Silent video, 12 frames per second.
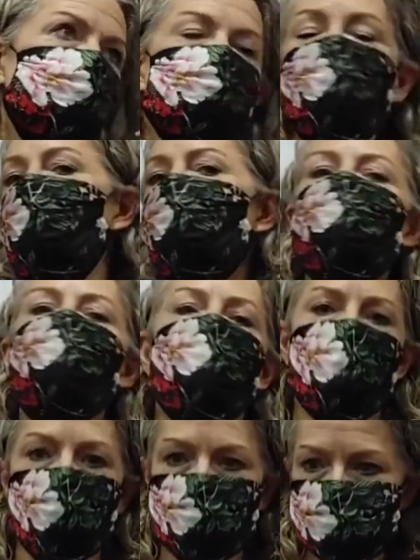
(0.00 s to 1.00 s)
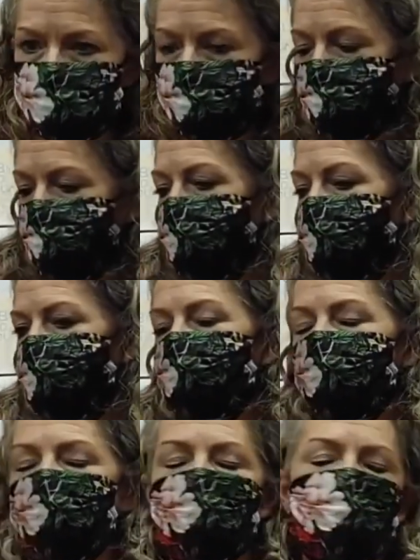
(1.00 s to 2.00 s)
mental conditions,
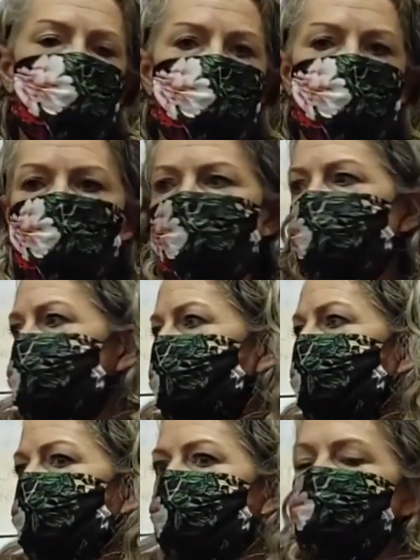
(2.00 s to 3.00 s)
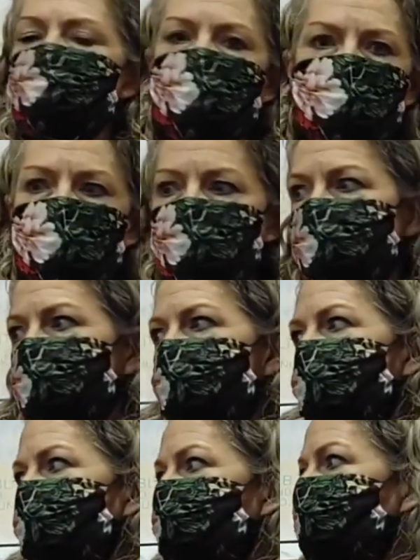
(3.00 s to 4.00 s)
increased aggression, memory
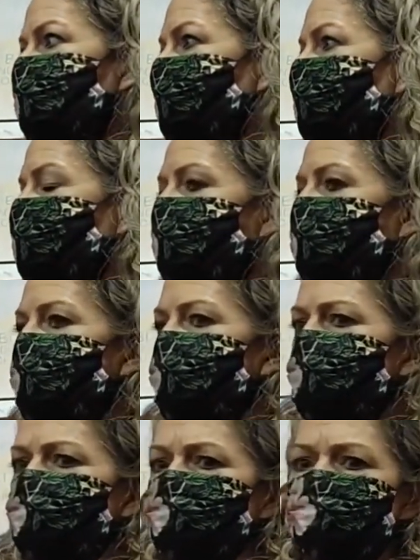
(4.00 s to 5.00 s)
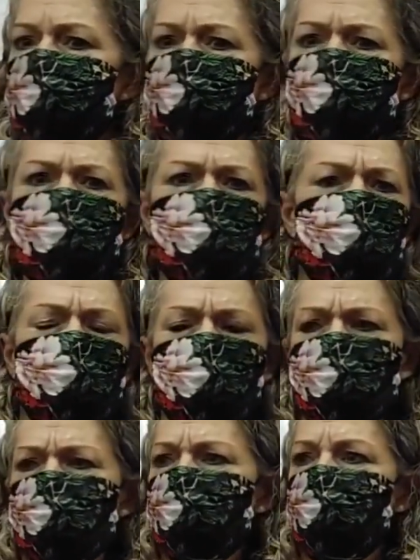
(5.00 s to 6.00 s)
loss,
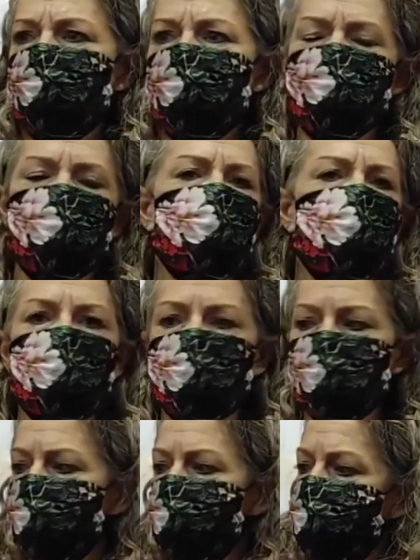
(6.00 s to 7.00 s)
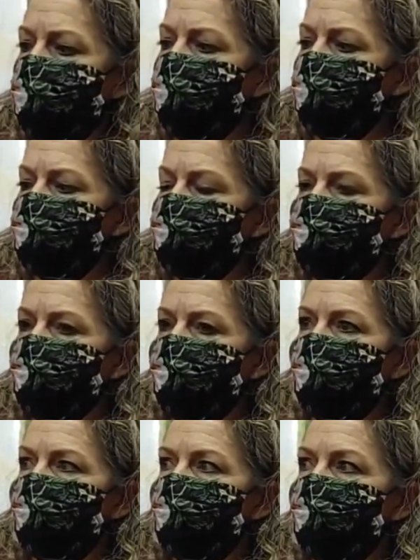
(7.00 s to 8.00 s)
trouble with words, and
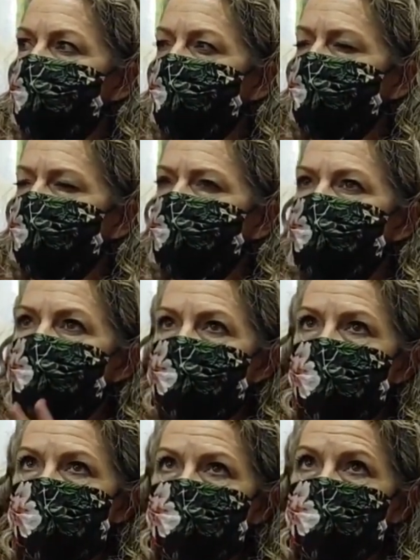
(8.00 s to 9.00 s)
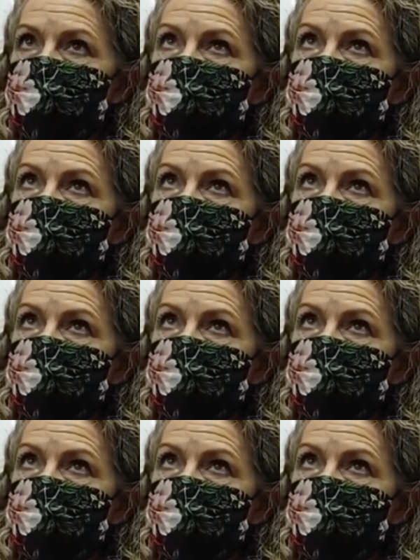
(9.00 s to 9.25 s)
it's set